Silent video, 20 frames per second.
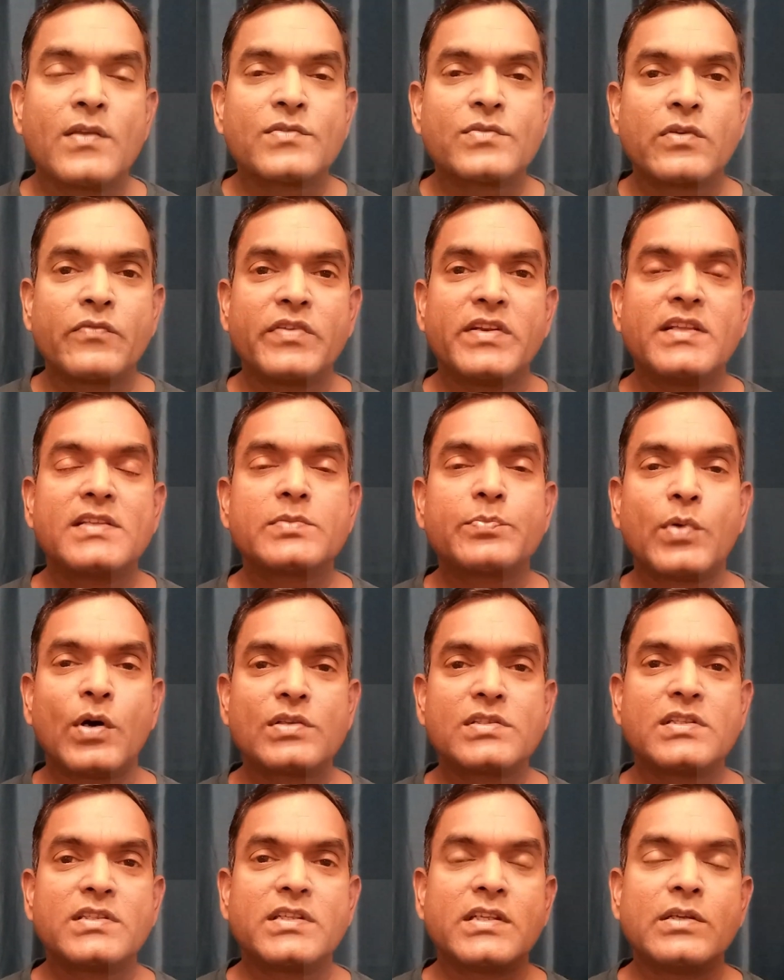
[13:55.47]
So if it is
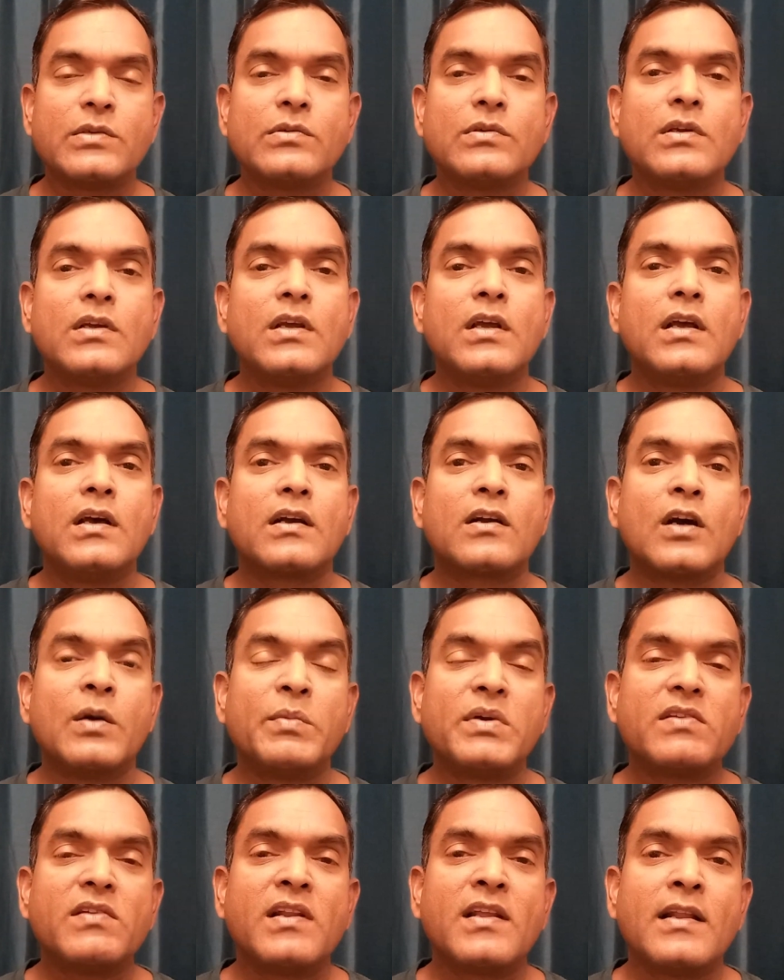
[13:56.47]
positive,
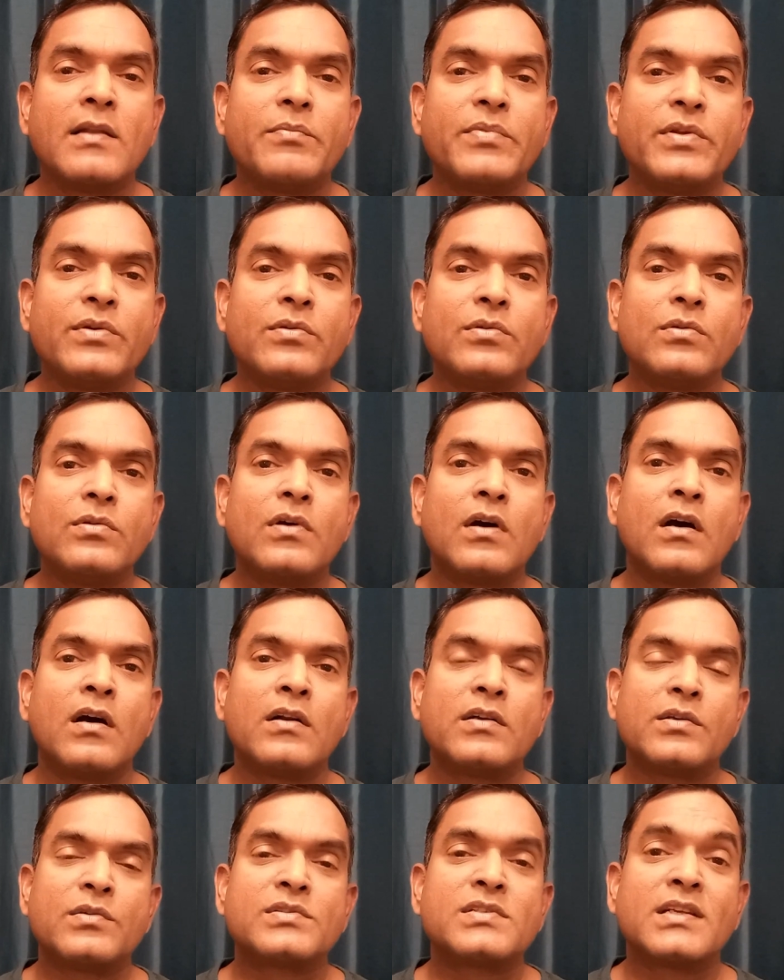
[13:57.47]
government will help you
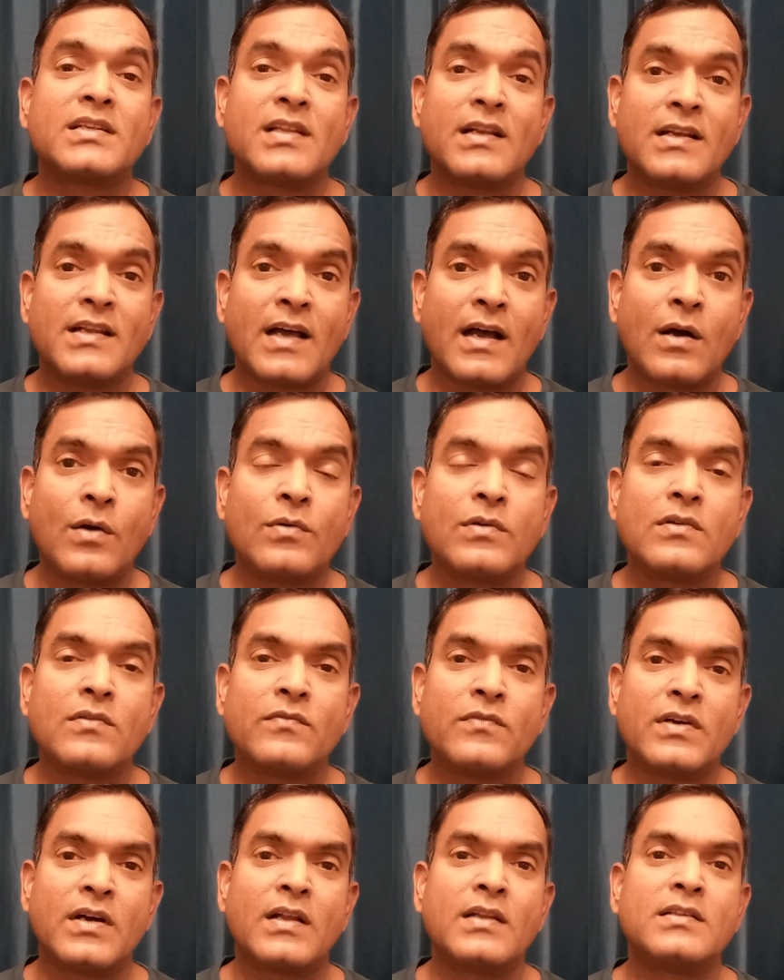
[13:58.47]
to settle
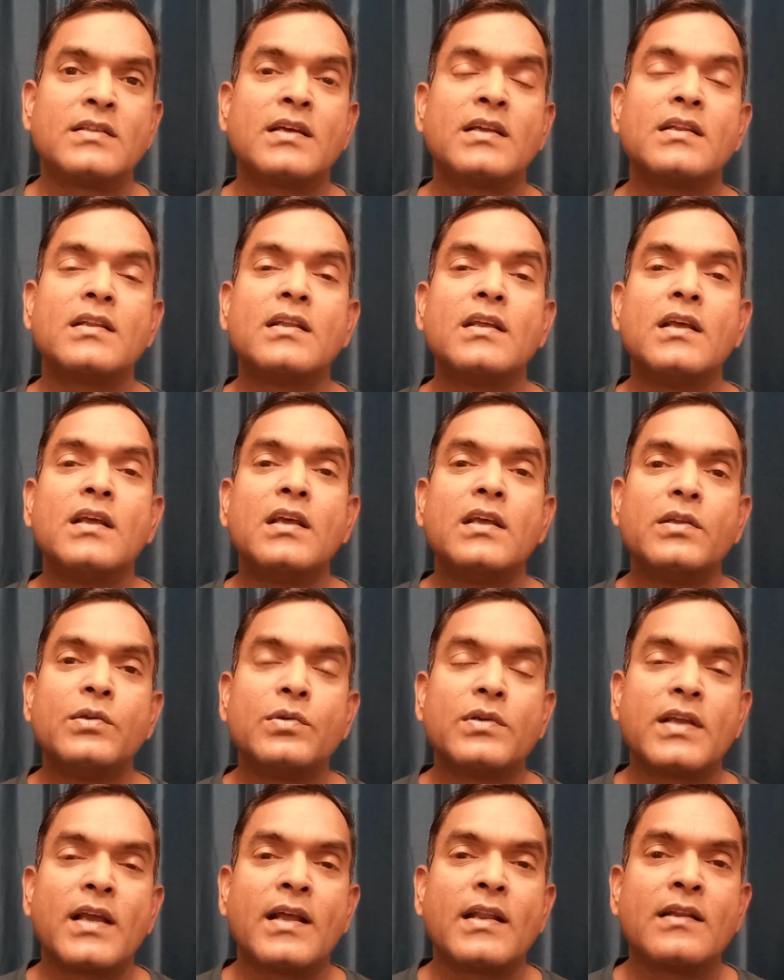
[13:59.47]
down, and then
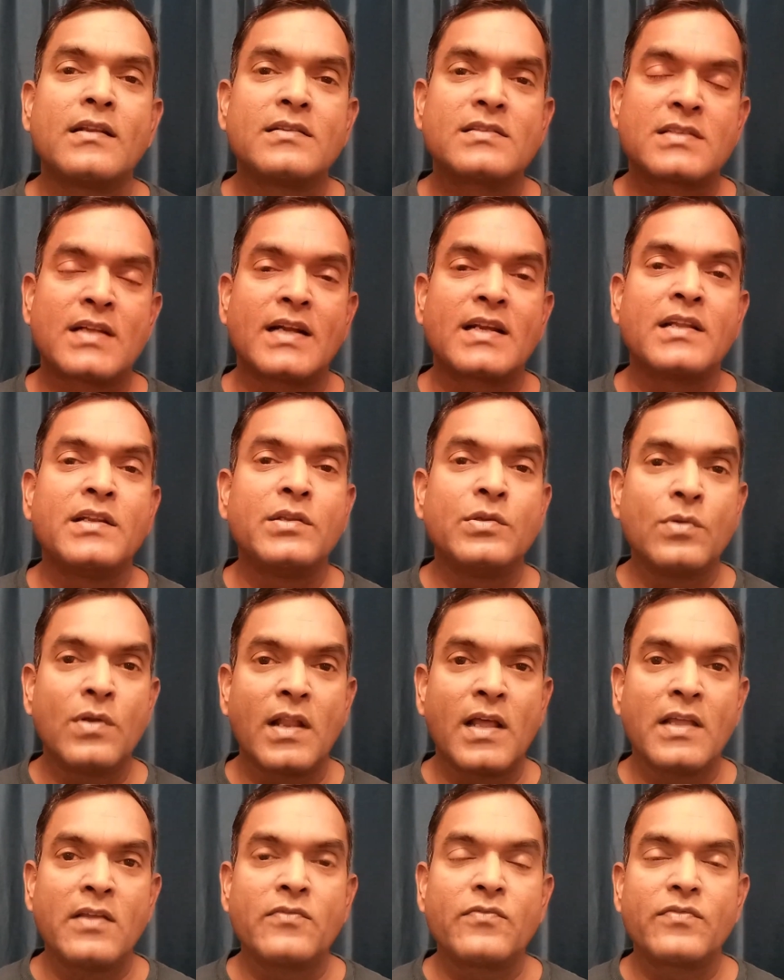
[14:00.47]
you can start a new
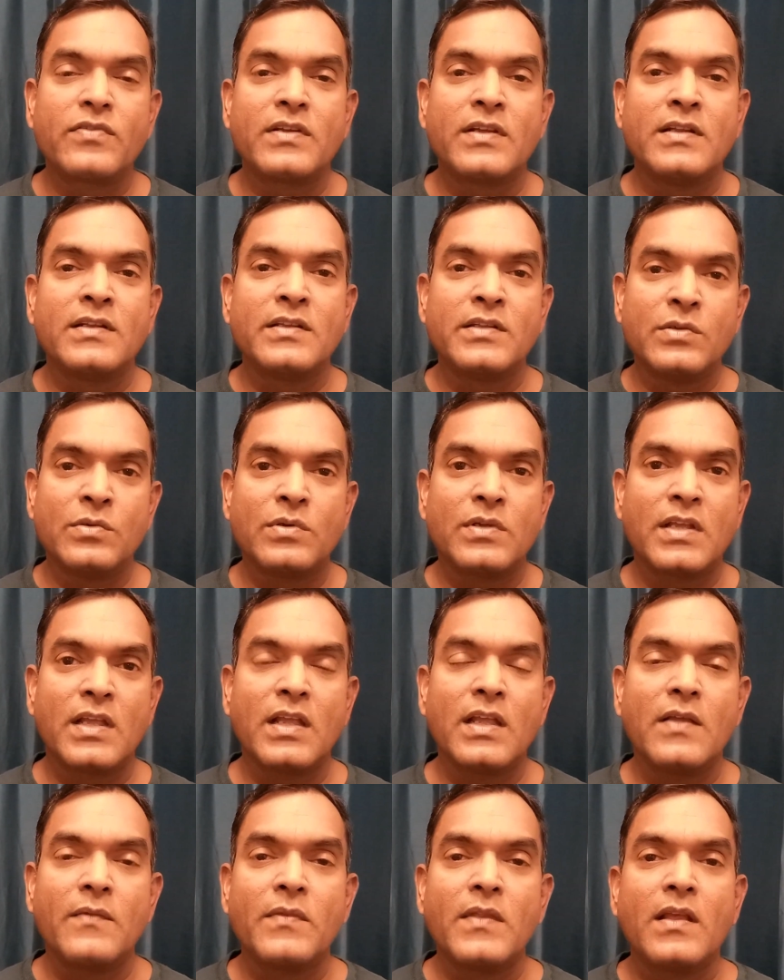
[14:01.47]
life in
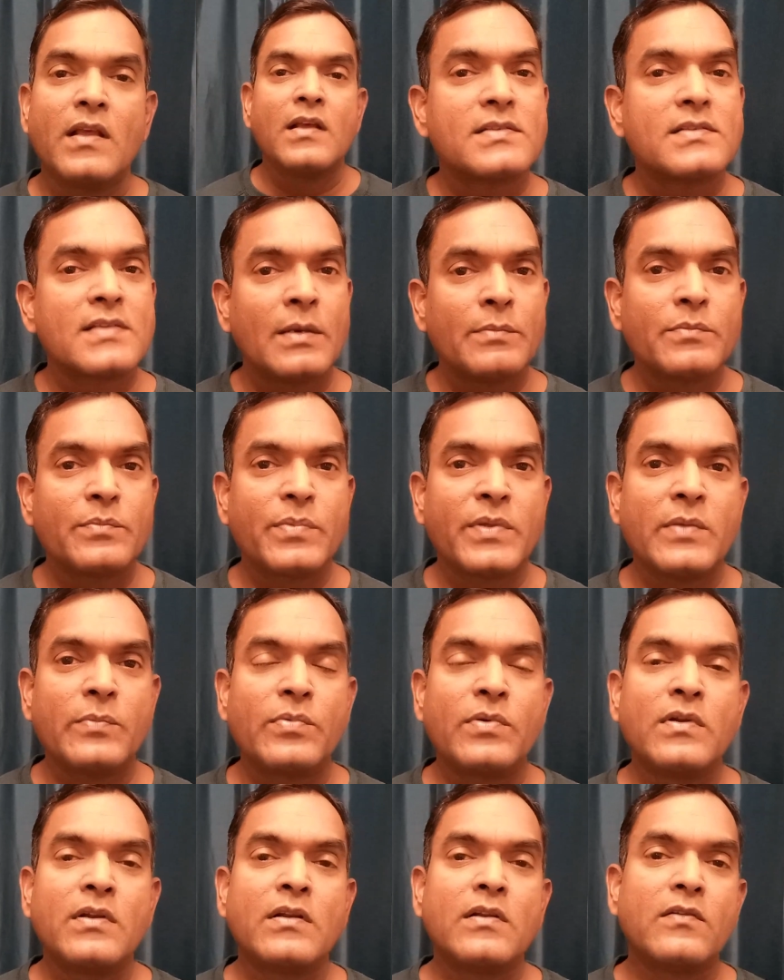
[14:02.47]
UK. Some
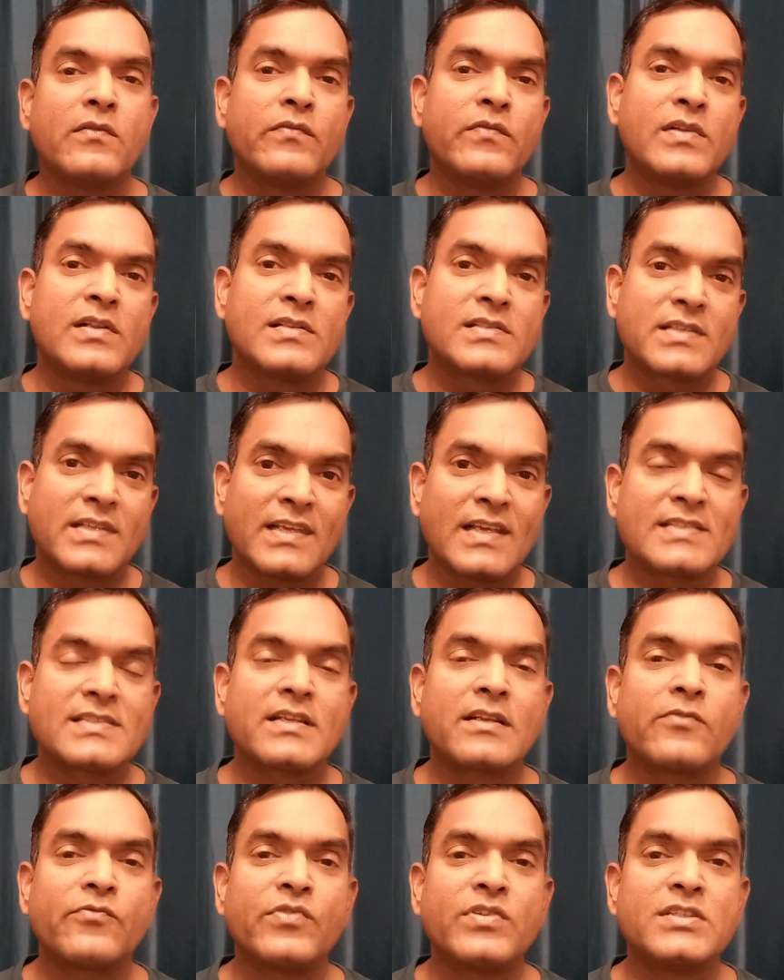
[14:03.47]
people will stay as
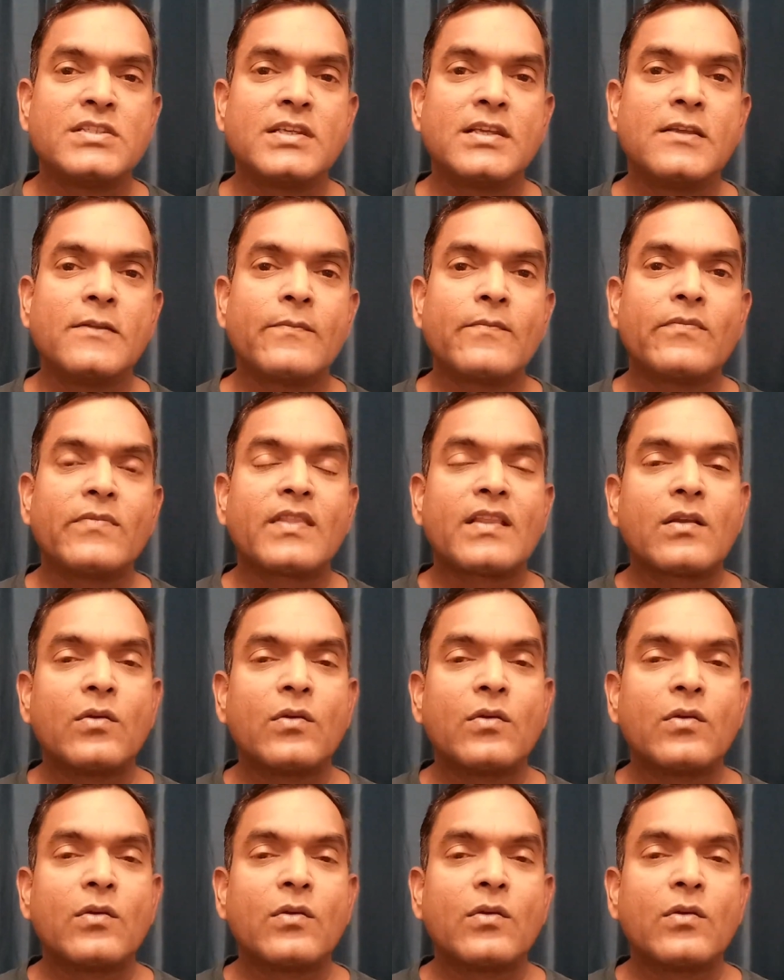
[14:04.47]
a refugee.